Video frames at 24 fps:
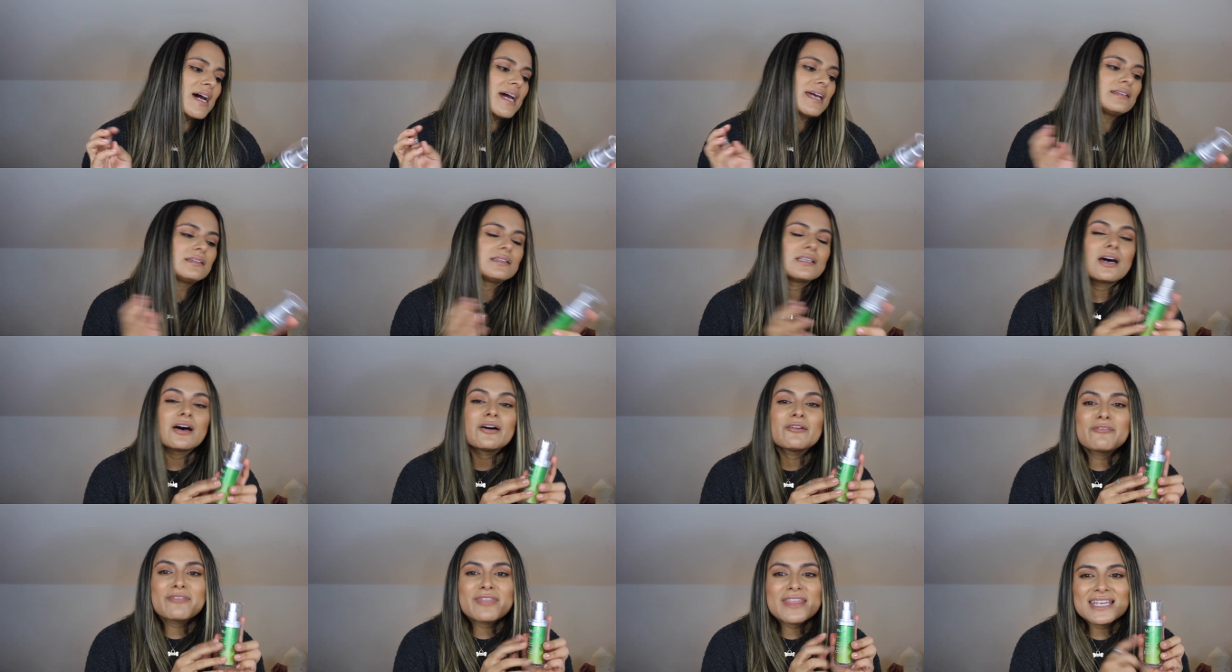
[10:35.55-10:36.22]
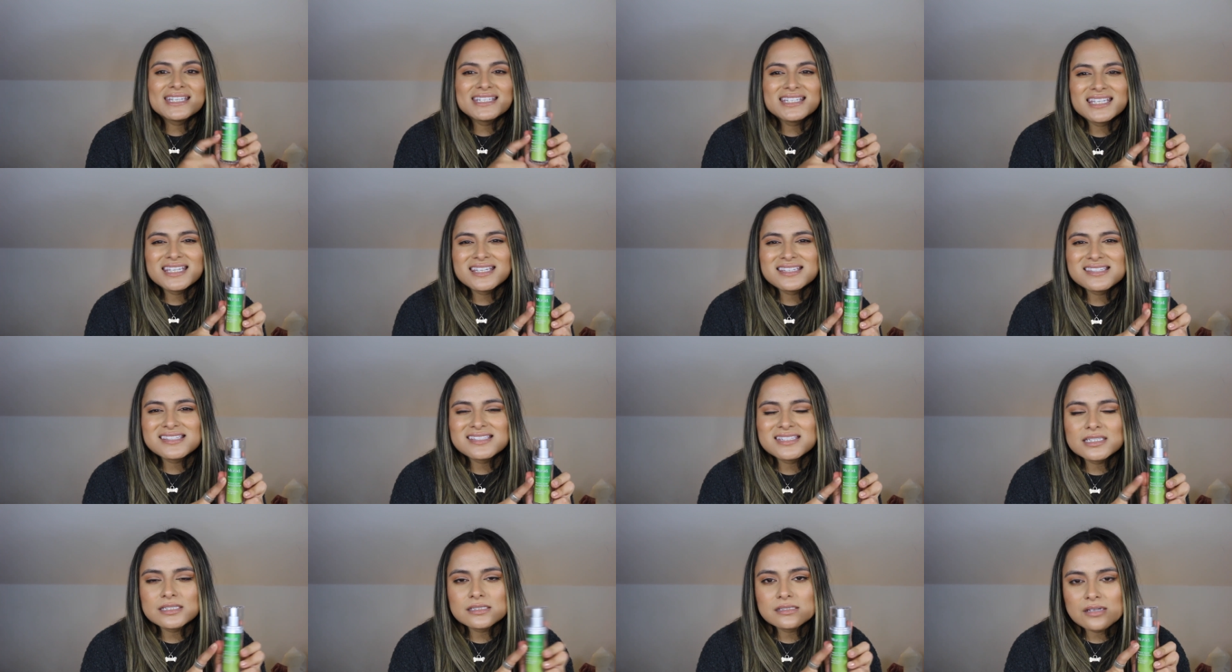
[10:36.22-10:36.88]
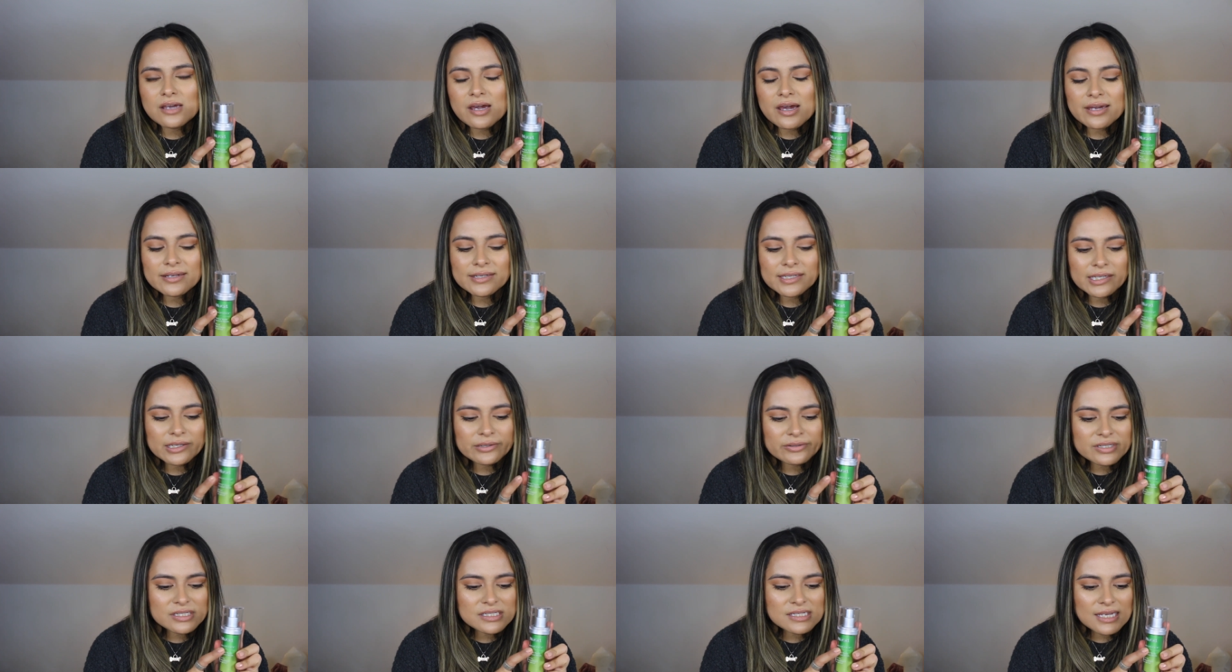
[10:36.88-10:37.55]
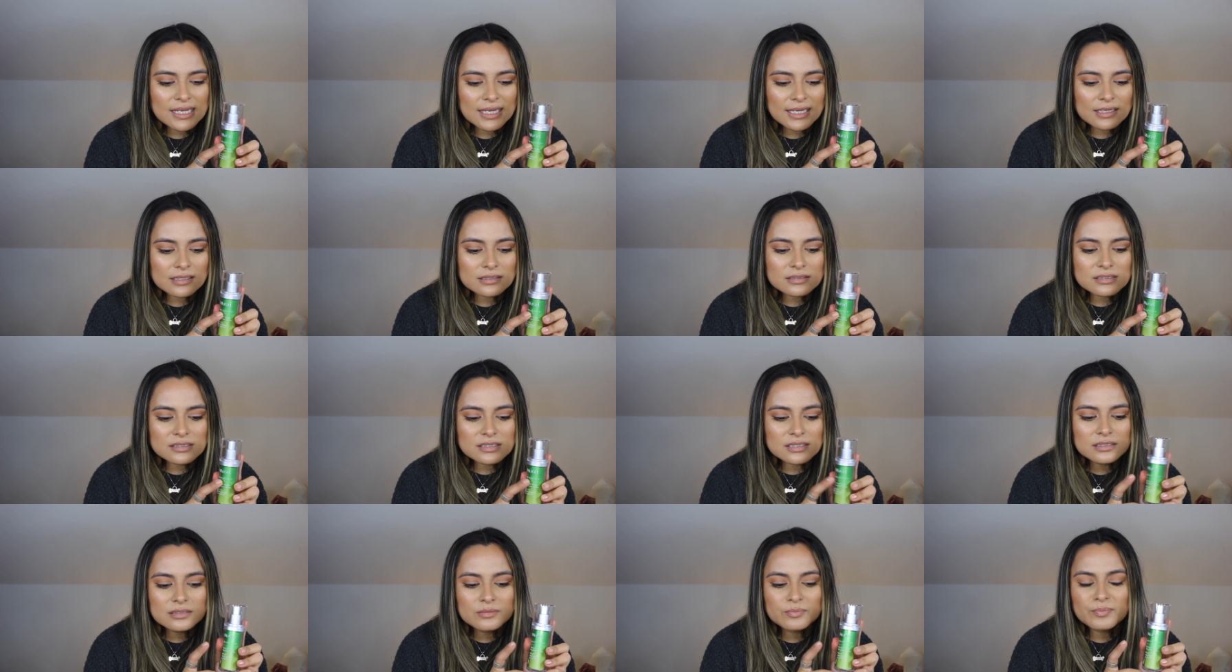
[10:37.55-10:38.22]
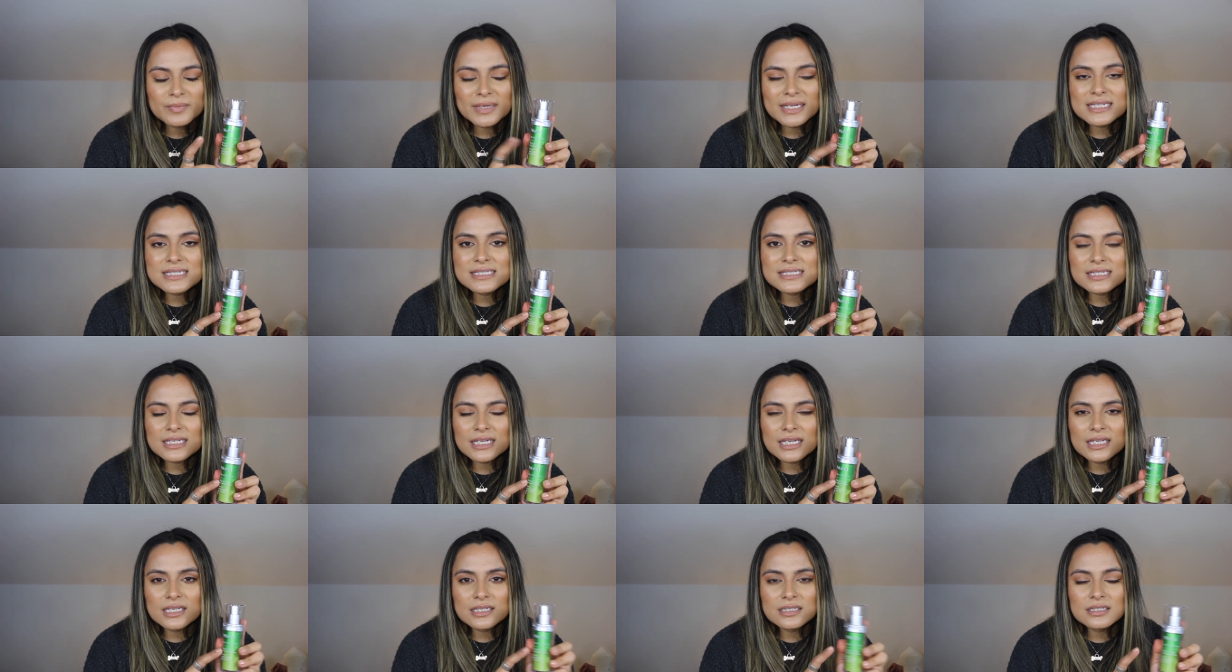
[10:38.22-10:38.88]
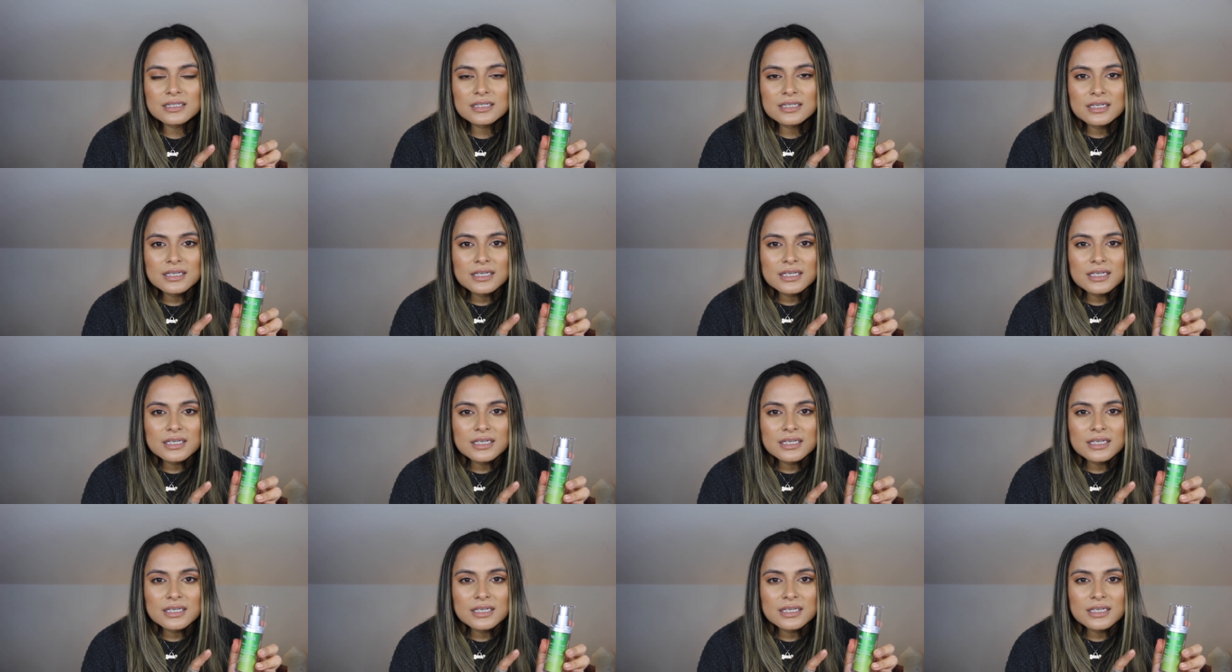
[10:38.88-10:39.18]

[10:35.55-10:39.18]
I love that this did not irritate my skin.